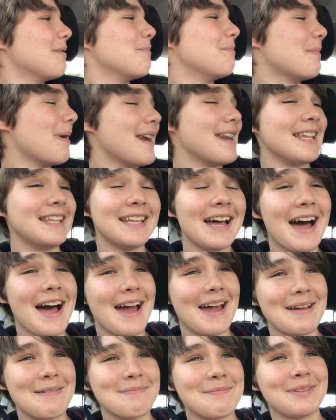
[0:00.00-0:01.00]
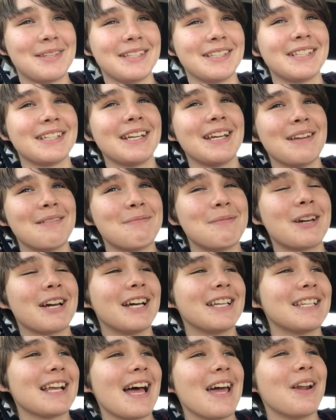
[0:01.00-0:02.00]
many times
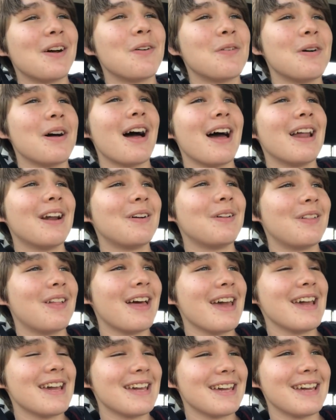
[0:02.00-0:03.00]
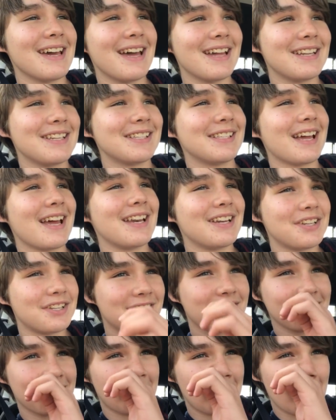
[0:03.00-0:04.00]
because I don't I don't like it. I just I
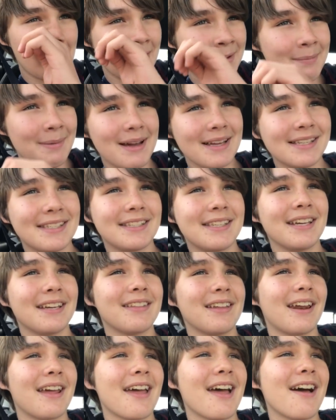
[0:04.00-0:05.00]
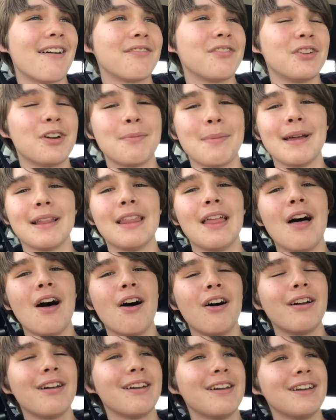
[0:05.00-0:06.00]
just like my stick that I have, you know, my
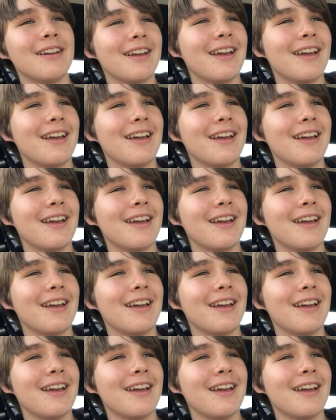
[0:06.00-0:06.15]
log.